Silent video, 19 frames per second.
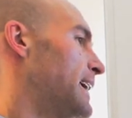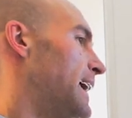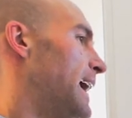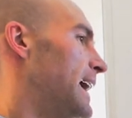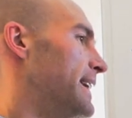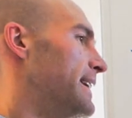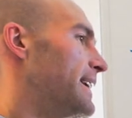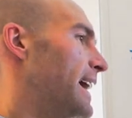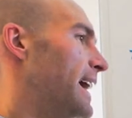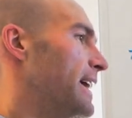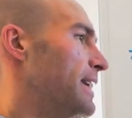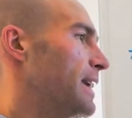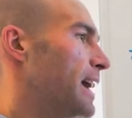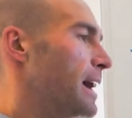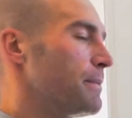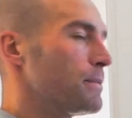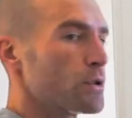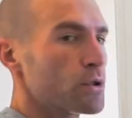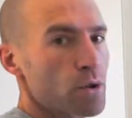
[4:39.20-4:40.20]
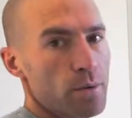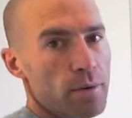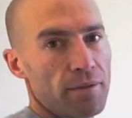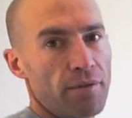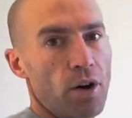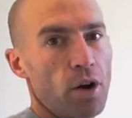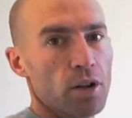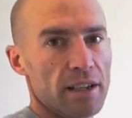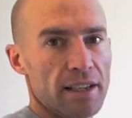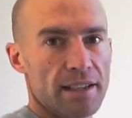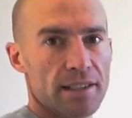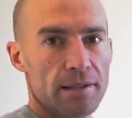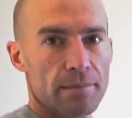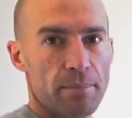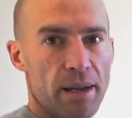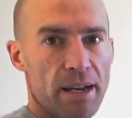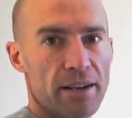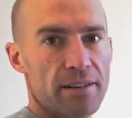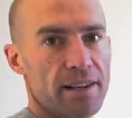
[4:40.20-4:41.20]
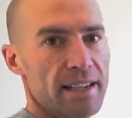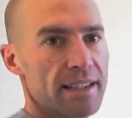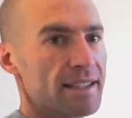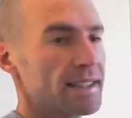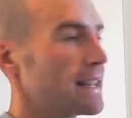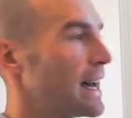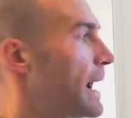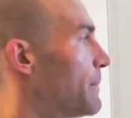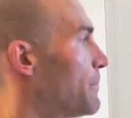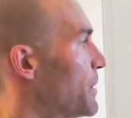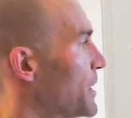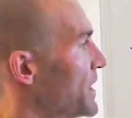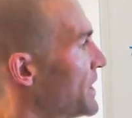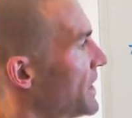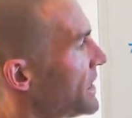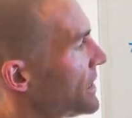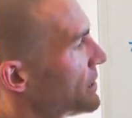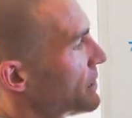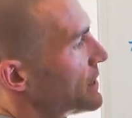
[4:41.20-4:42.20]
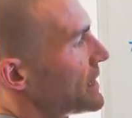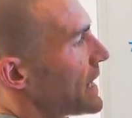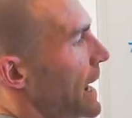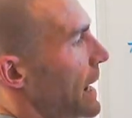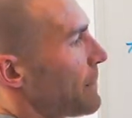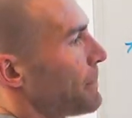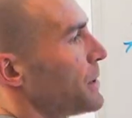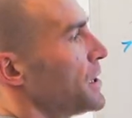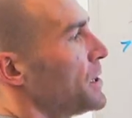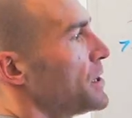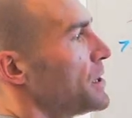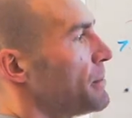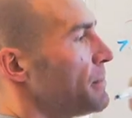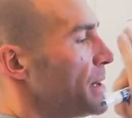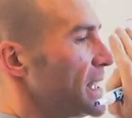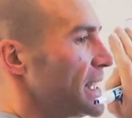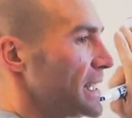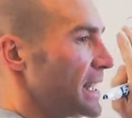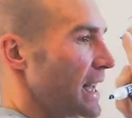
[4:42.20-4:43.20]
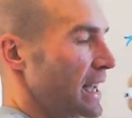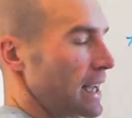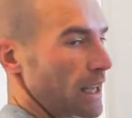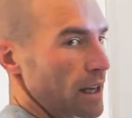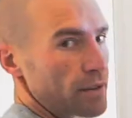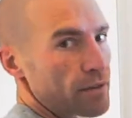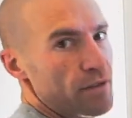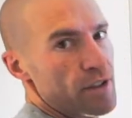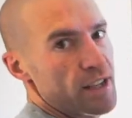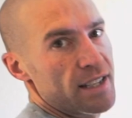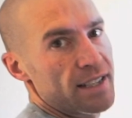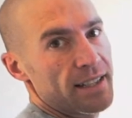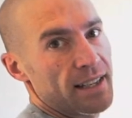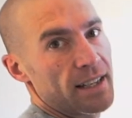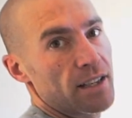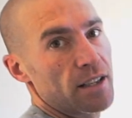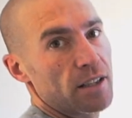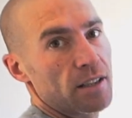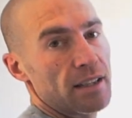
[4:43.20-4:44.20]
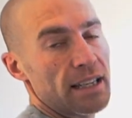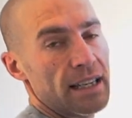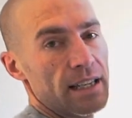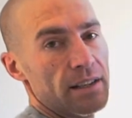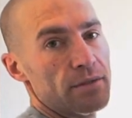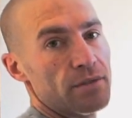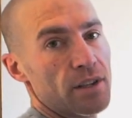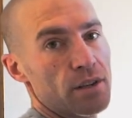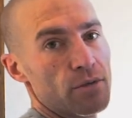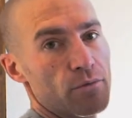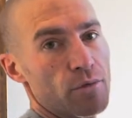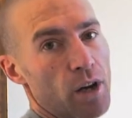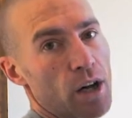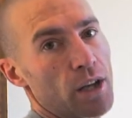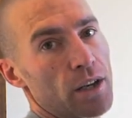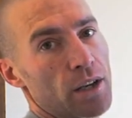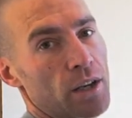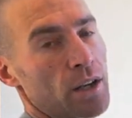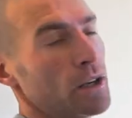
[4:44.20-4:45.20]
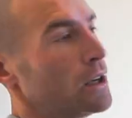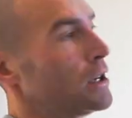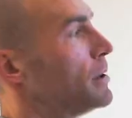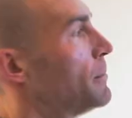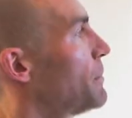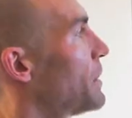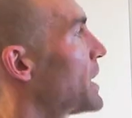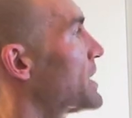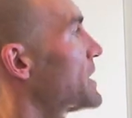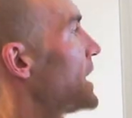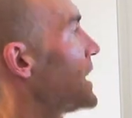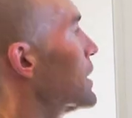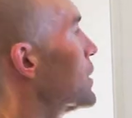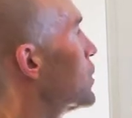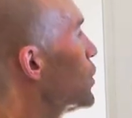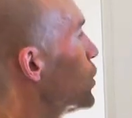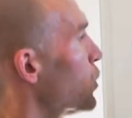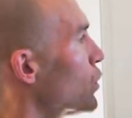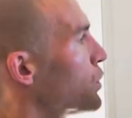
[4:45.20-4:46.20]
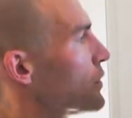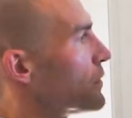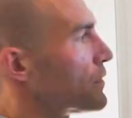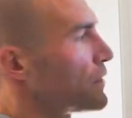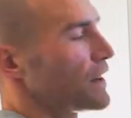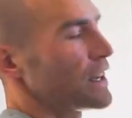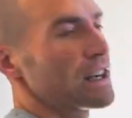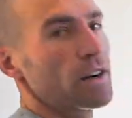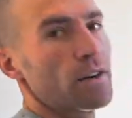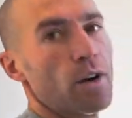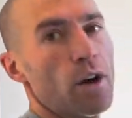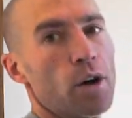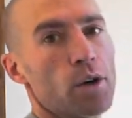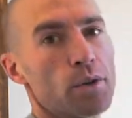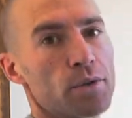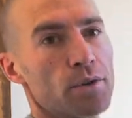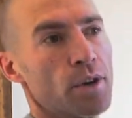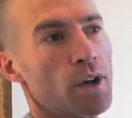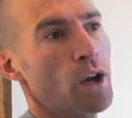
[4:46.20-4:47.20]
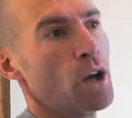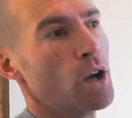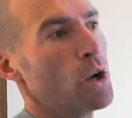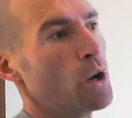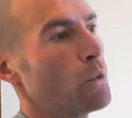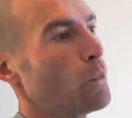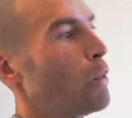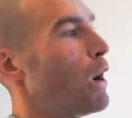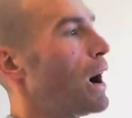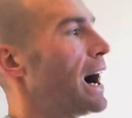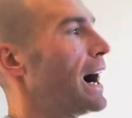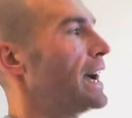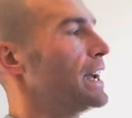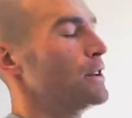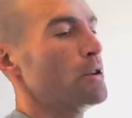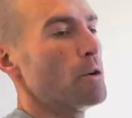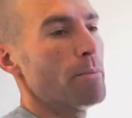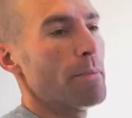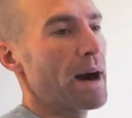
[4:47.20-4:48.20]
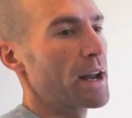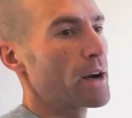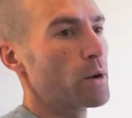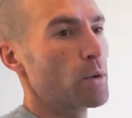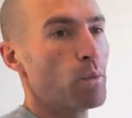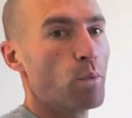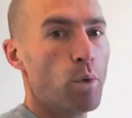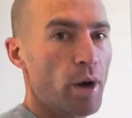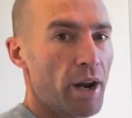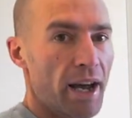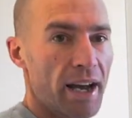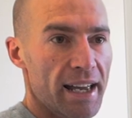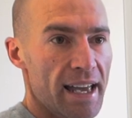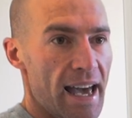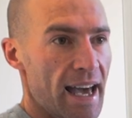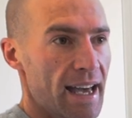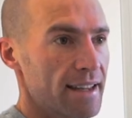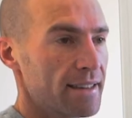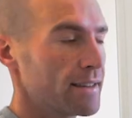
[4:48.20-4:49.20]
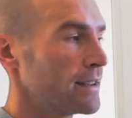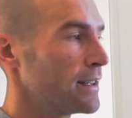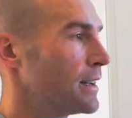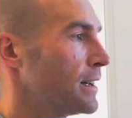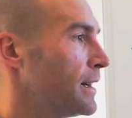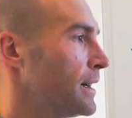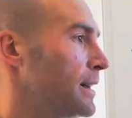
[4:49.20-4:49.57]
And I'm sure we've all experienced that, but this was happening to me every single evening run, because I couldn't figure out why, no matter what I ate,